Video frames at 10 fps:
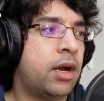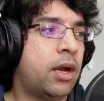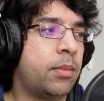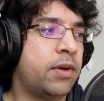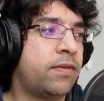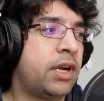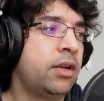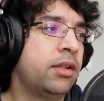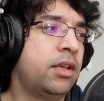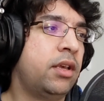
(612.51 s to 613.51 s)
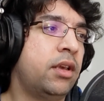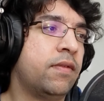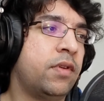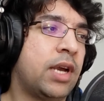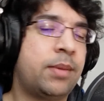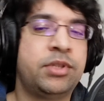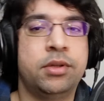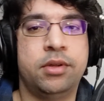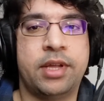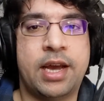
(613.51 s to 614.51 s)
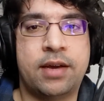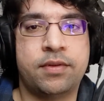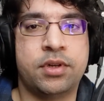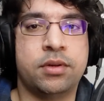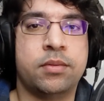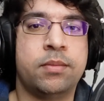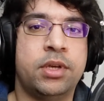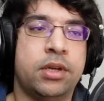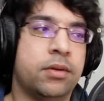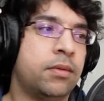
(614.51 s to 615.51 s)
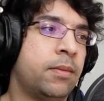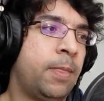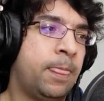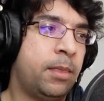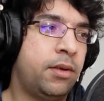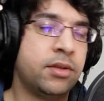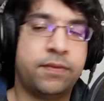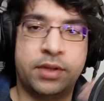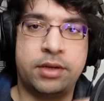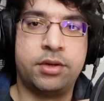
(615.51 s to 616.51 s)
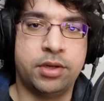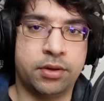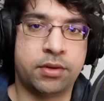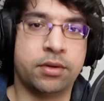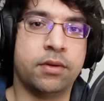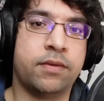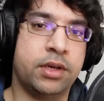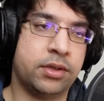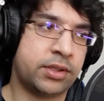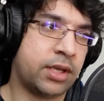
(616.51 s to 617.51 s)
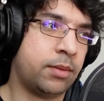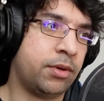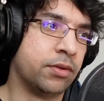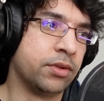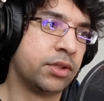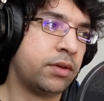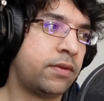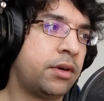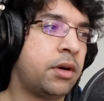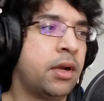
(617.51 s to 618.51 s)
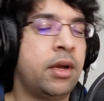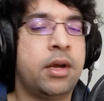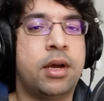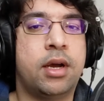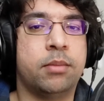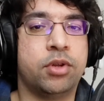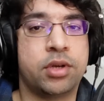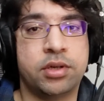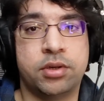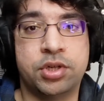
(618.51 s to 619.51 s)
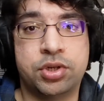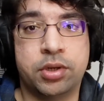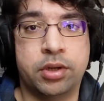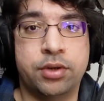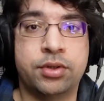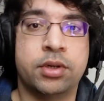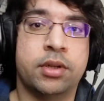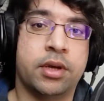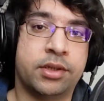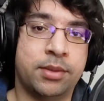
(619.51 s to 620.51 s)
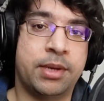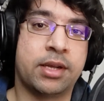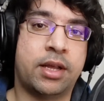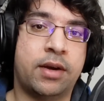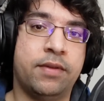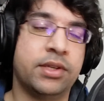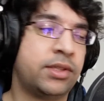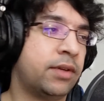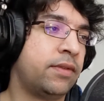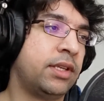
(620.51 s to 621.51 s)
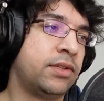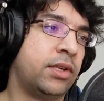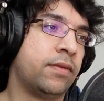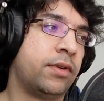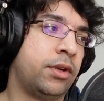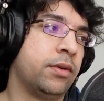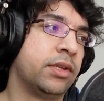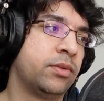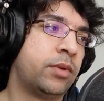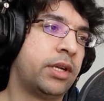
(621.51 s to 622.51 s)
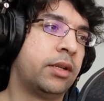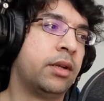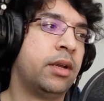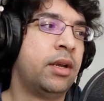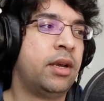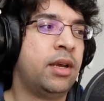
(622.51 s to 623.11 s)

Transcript: And finally, if you absolutely have to, use Flynn or Doku if you need to set up your own server. Look into DigitalOcean. They also make a lot of this stuff easy for you as well.